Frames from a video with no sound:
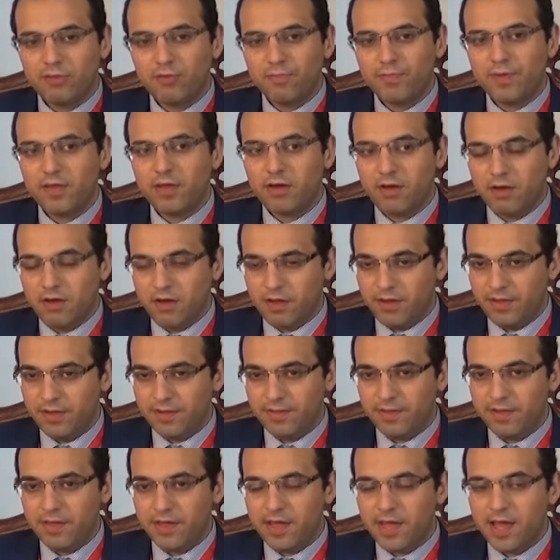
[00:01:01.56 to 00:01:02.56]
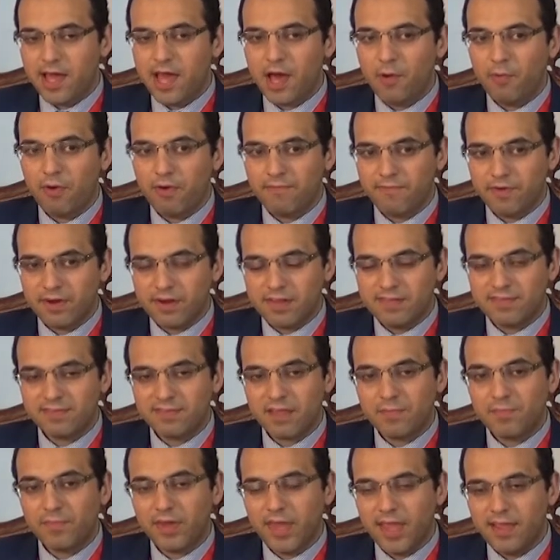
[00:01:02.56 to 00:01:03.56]
to be high. However, in
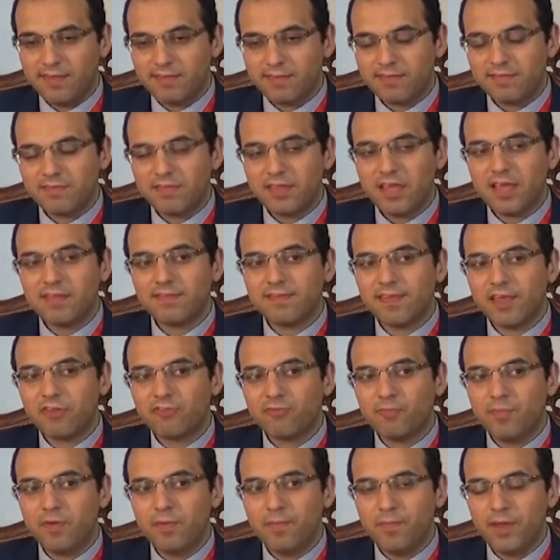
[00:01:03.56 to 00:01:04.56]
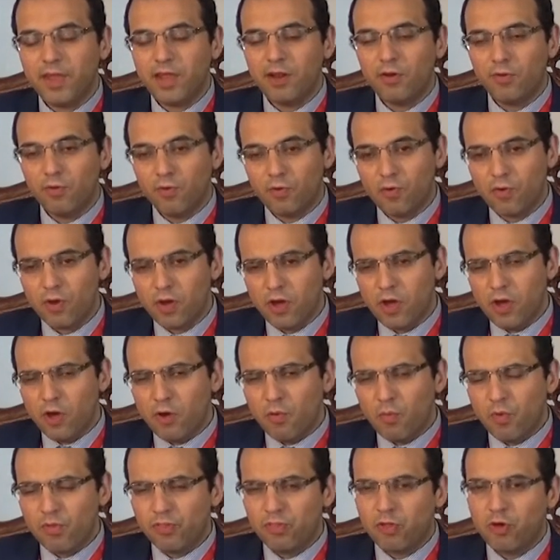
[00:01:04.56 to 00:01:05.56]
some cases, TSH may be low
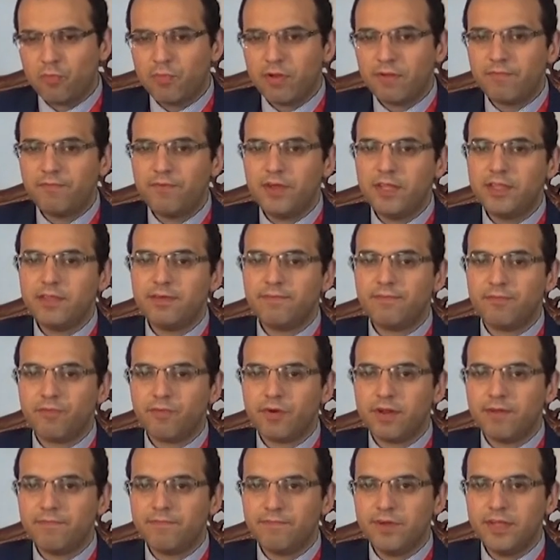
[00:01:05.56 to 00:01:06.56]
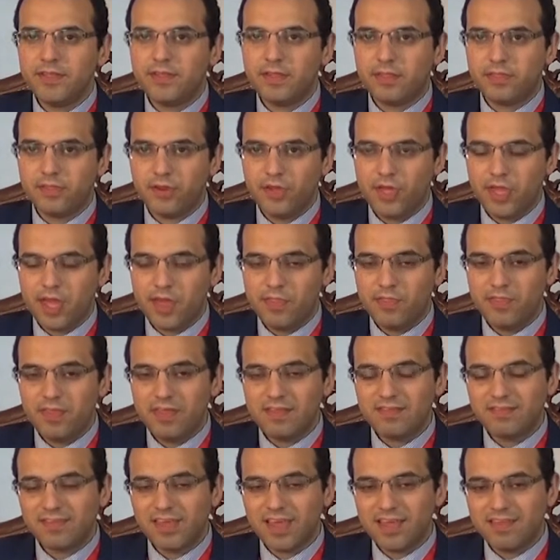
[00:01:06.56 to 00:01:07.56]
with normal free T4 and free T3. In
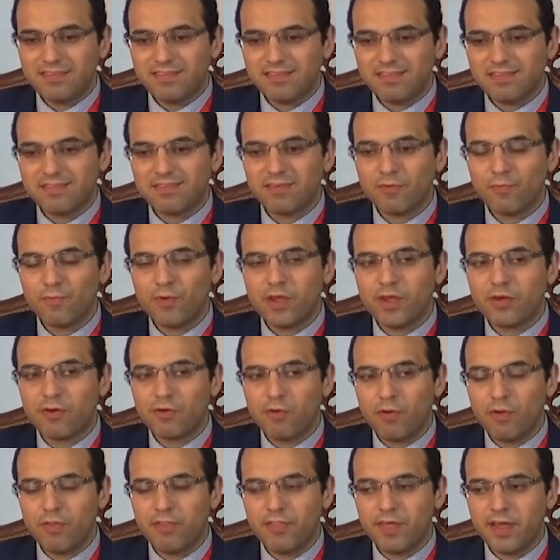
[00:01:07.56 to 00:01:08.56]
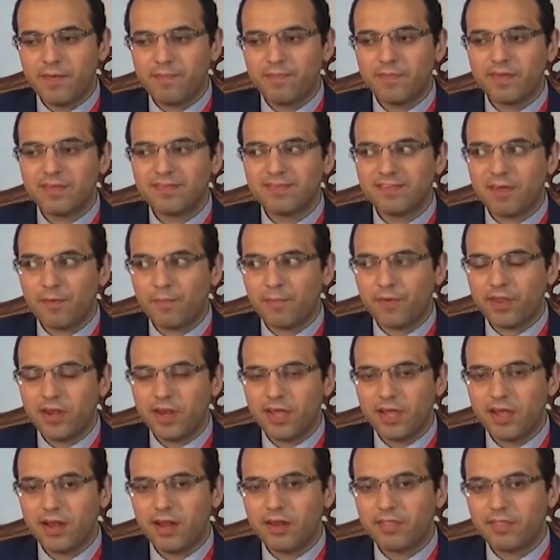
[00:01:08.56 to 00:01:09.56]
these cases, we call them
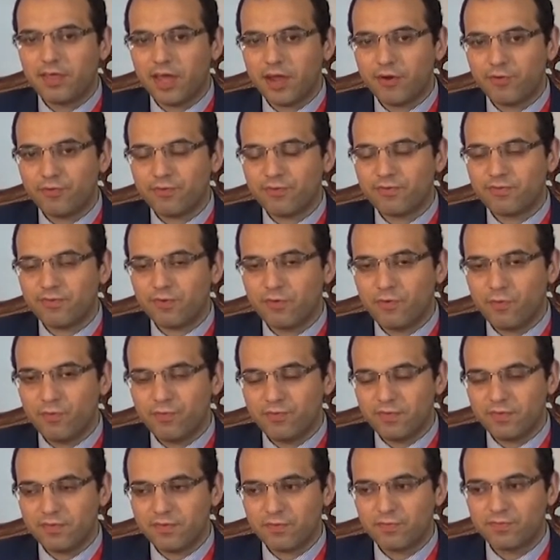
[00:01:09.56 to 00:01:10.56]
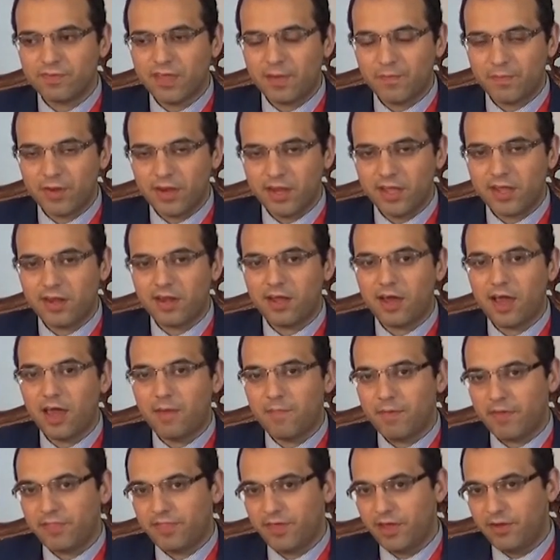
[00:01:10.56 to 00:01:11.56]
subclinical thyrotoxicosis or subclinical
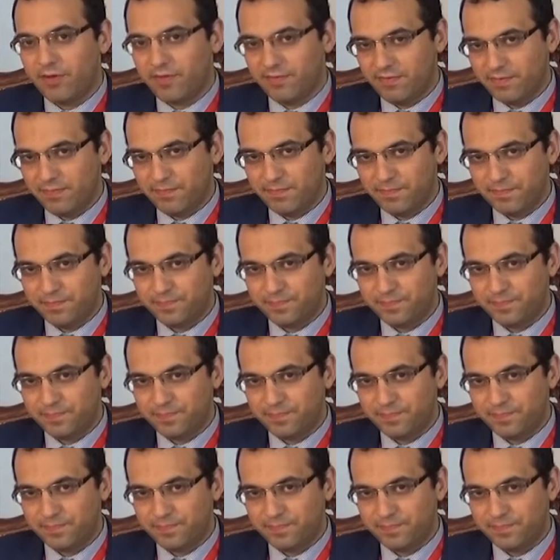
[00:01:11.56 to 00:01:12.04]
hyperthyroidism.